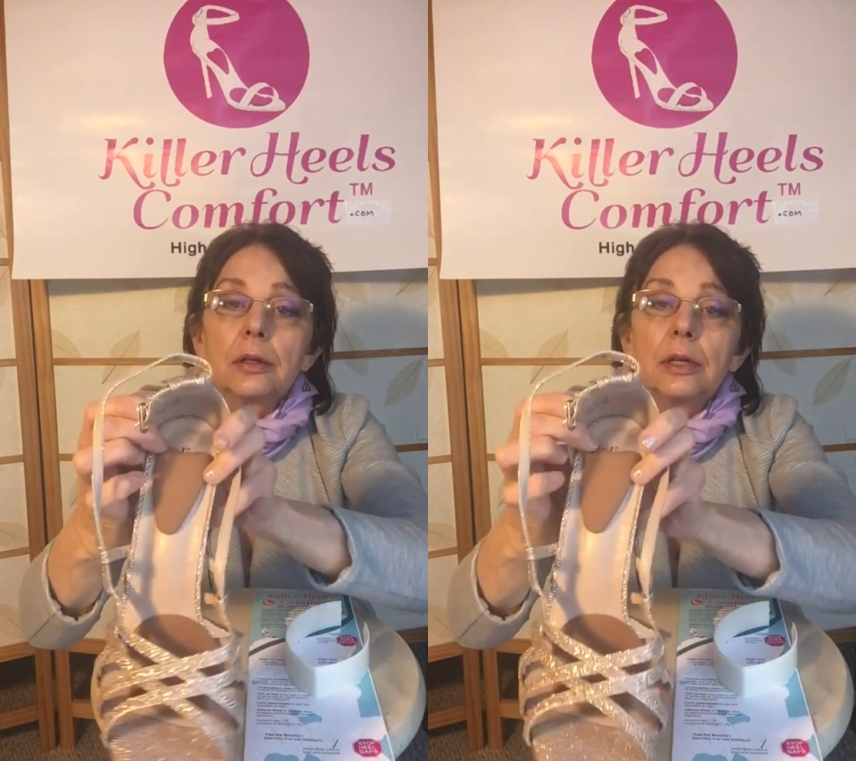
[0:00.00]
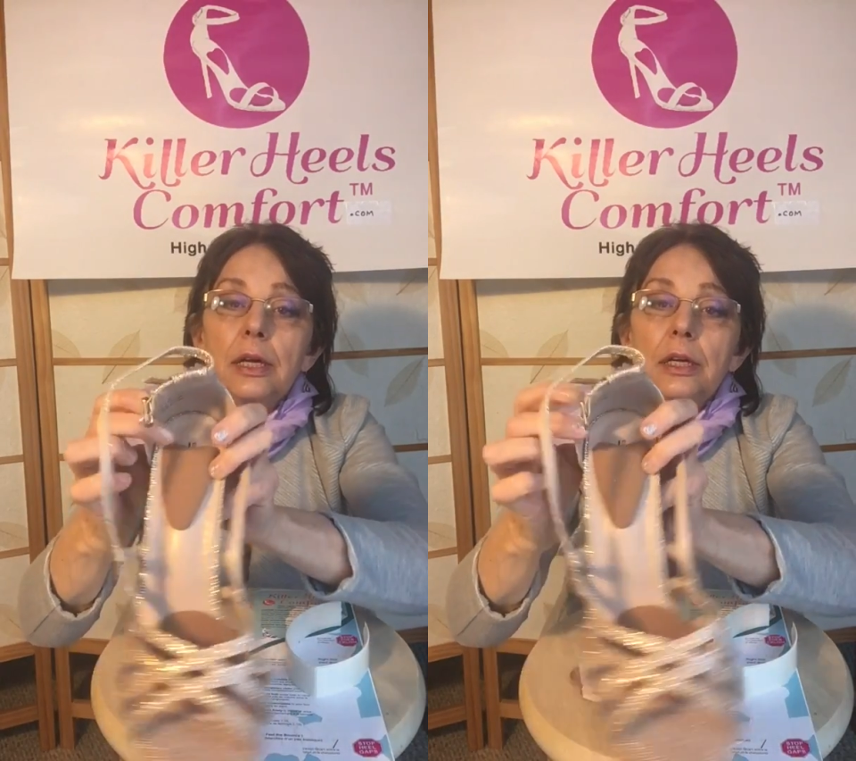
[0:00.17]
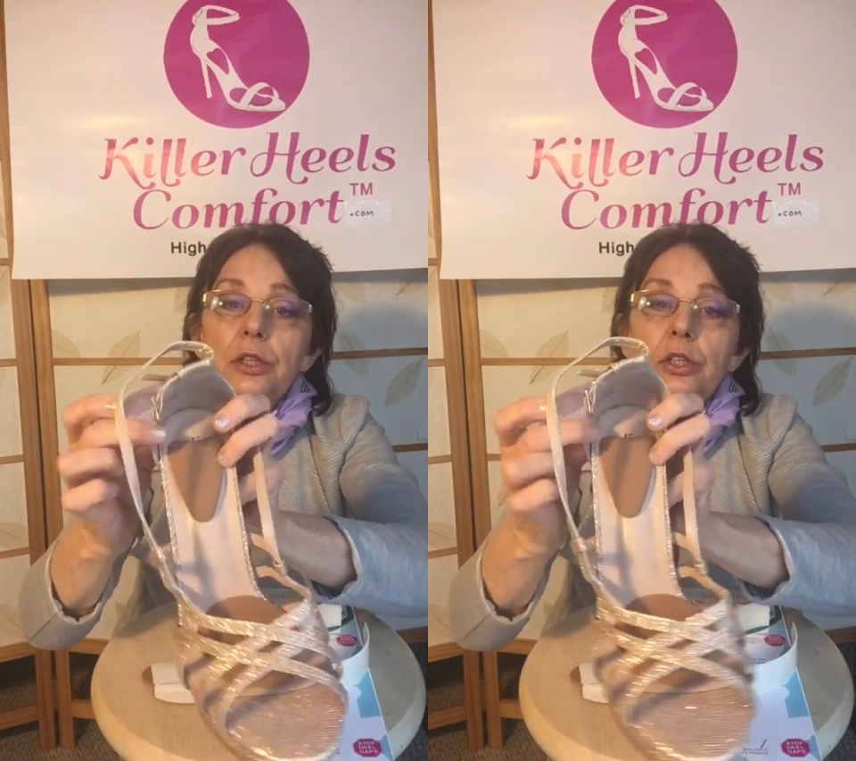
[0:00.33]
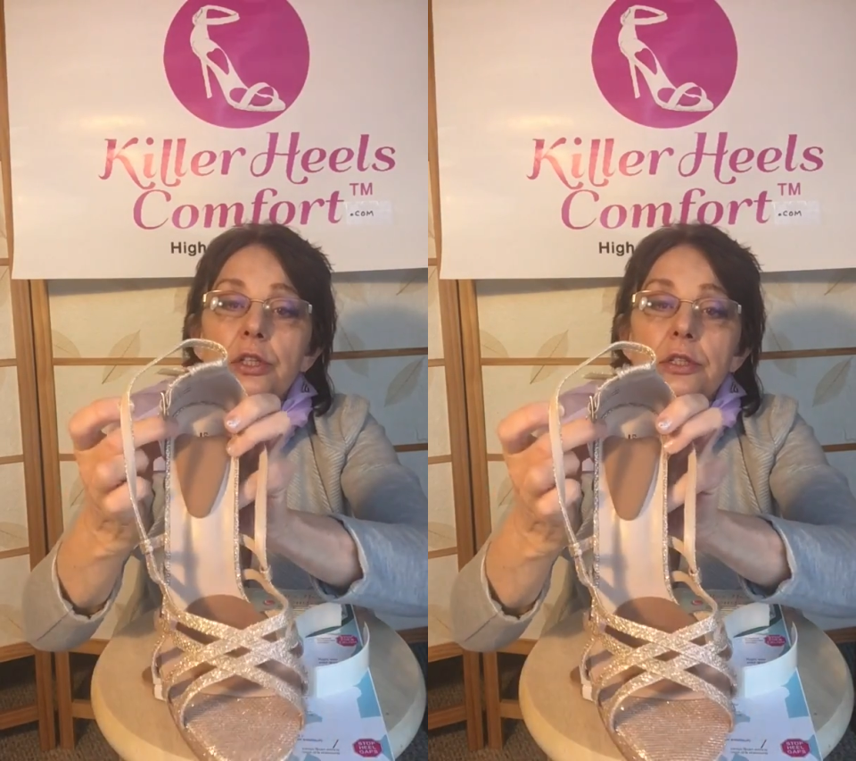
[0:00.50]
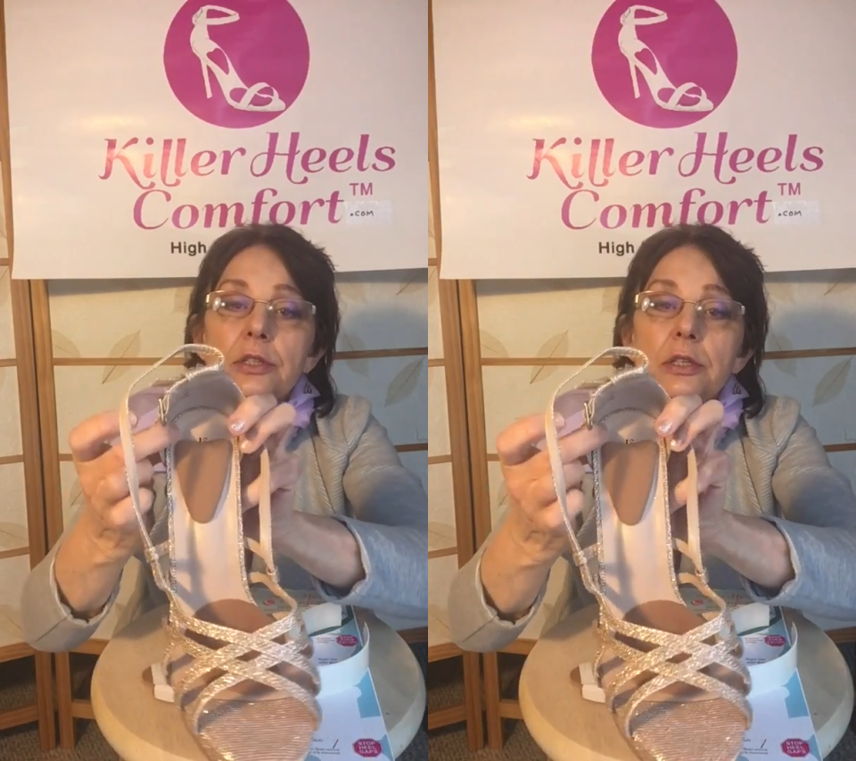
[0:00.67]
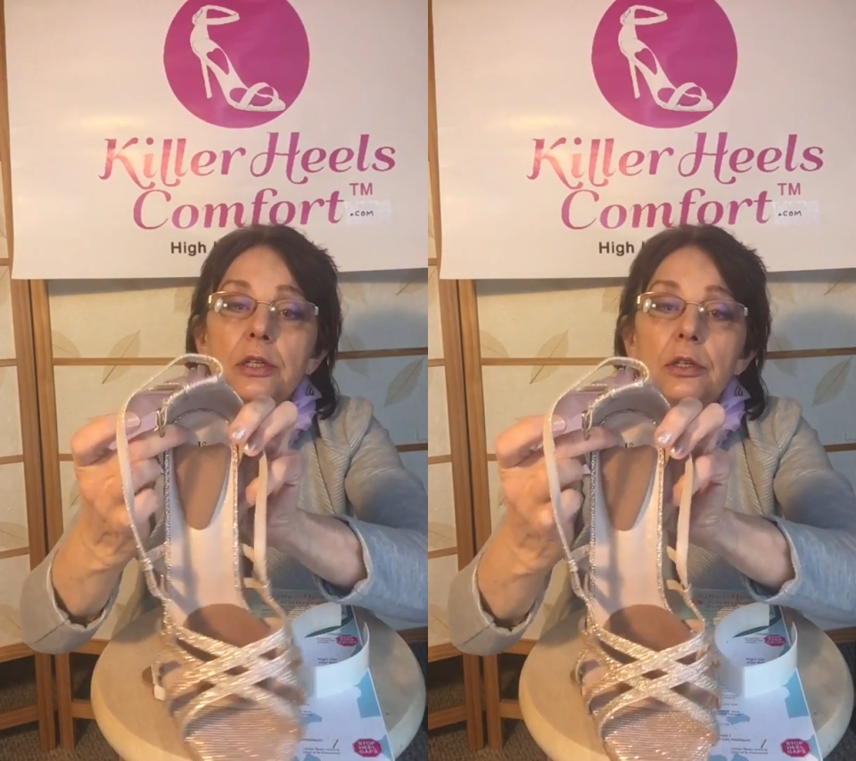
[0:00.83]

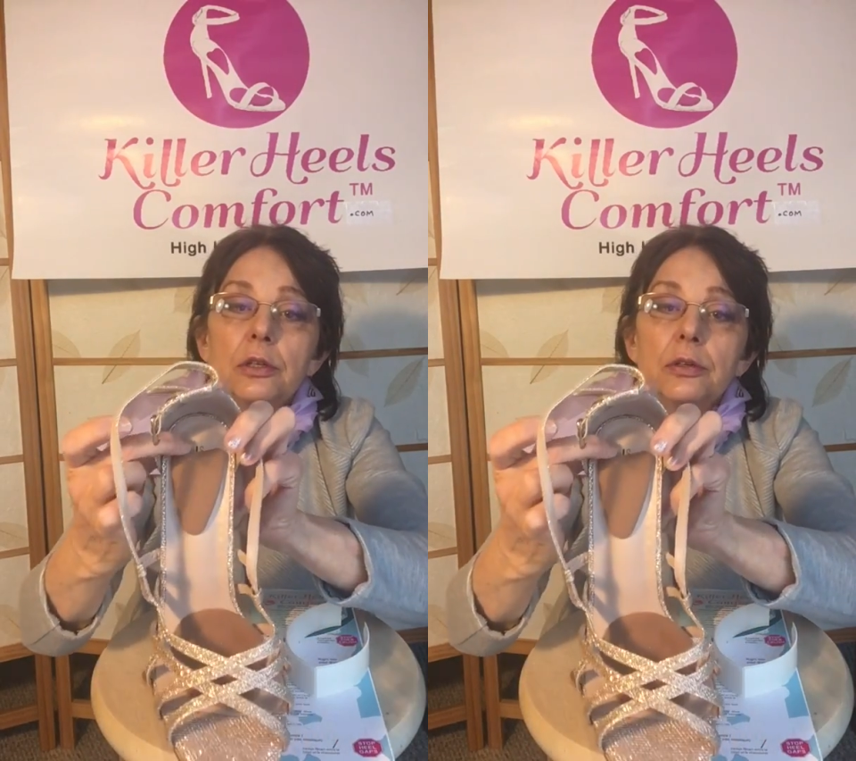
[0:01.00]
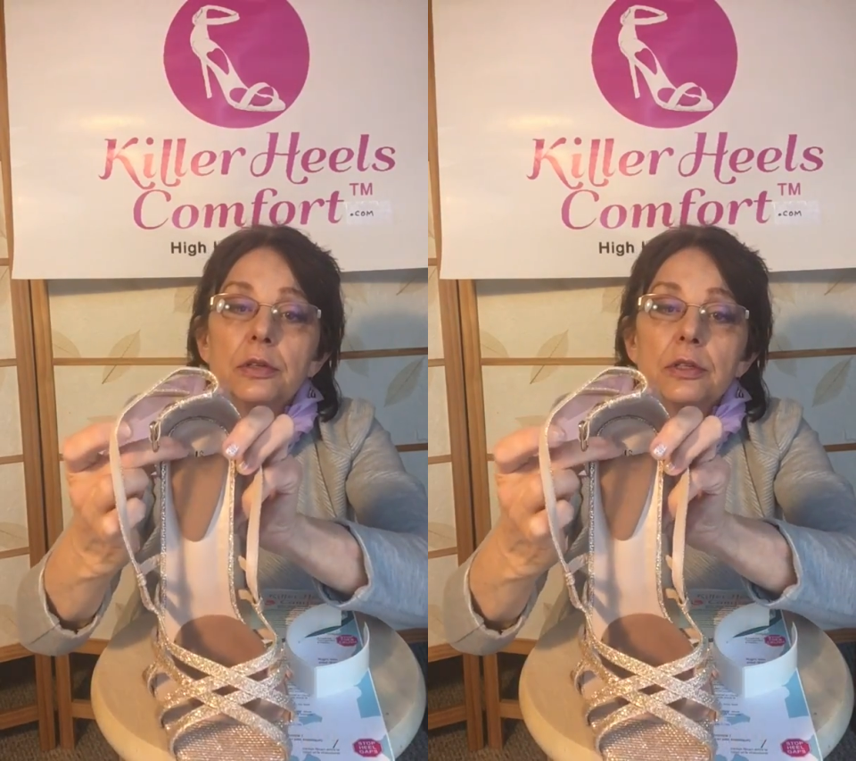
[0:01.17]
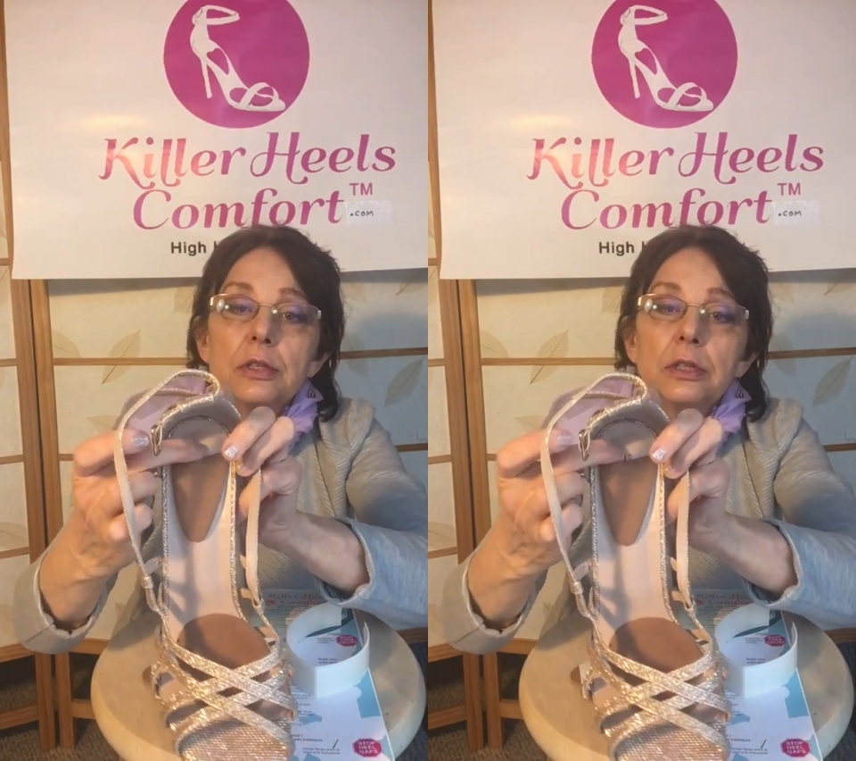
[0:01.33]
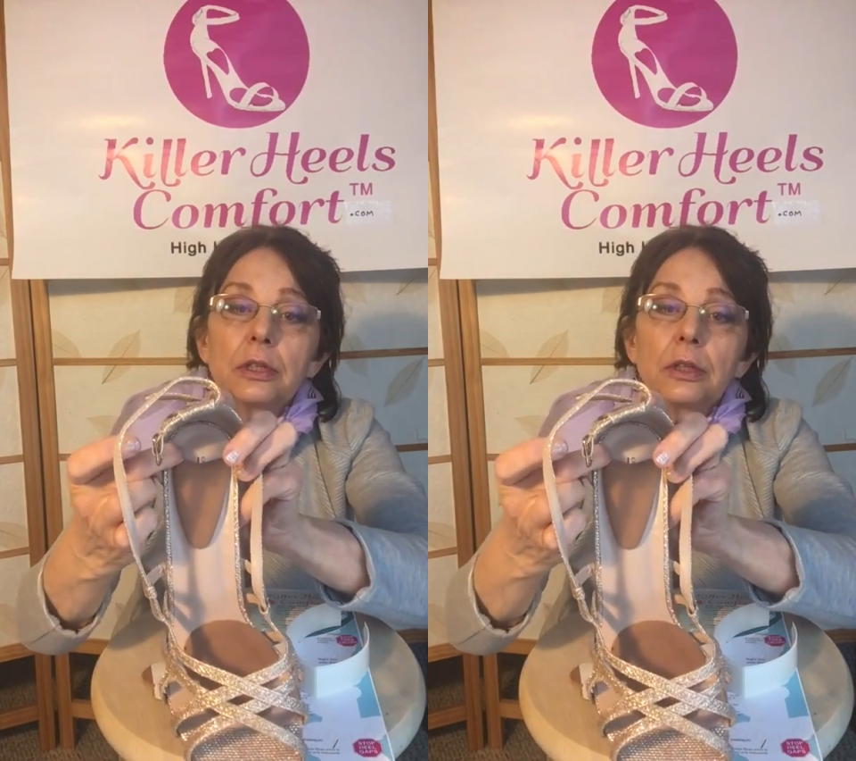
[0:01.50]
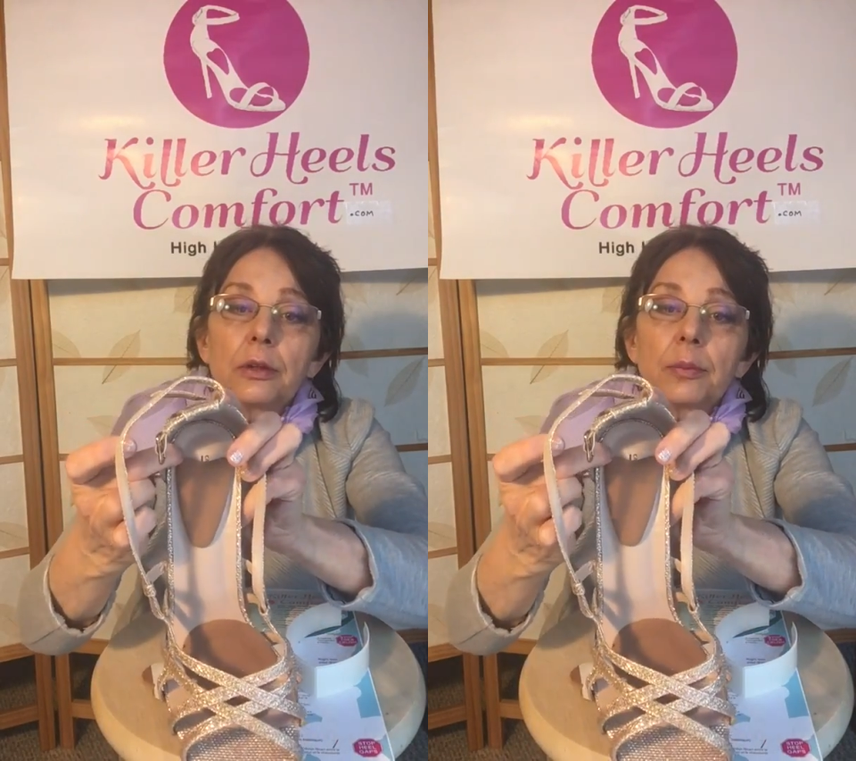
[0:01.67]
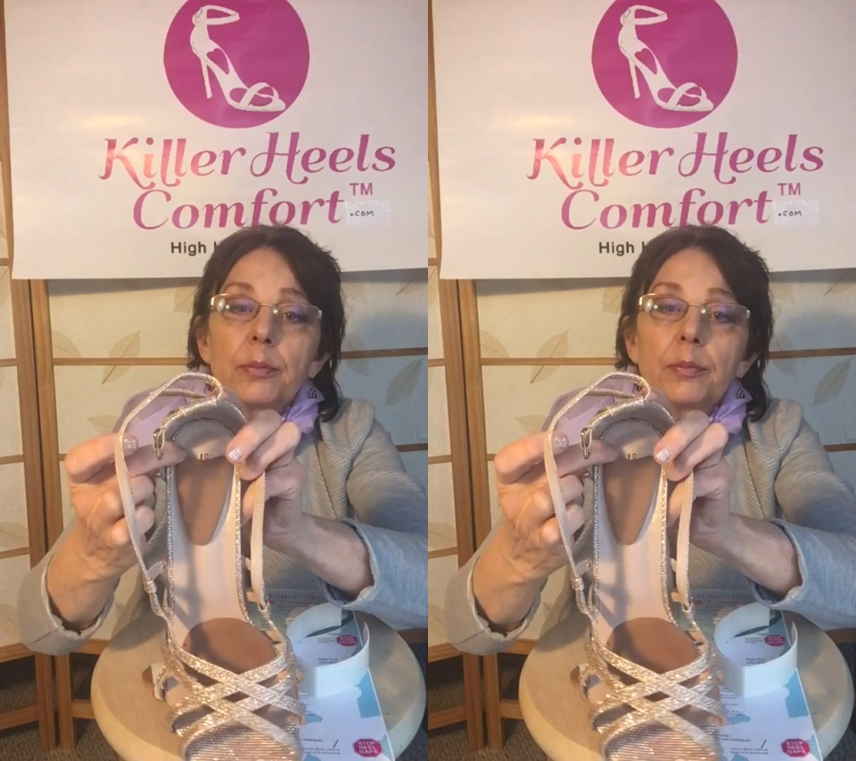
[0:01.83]
edges here, these
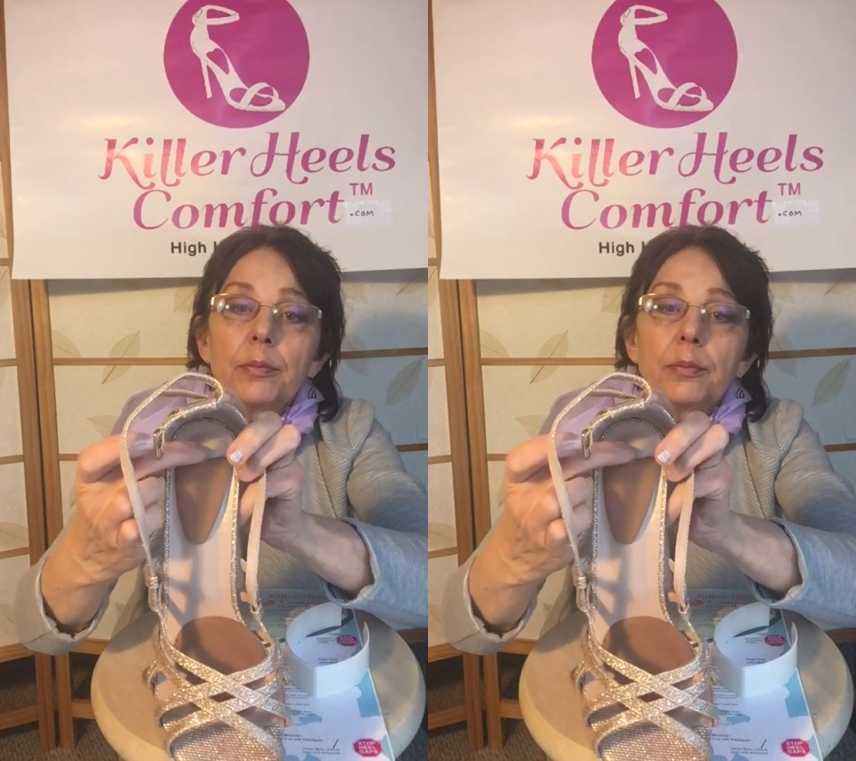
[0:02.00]
little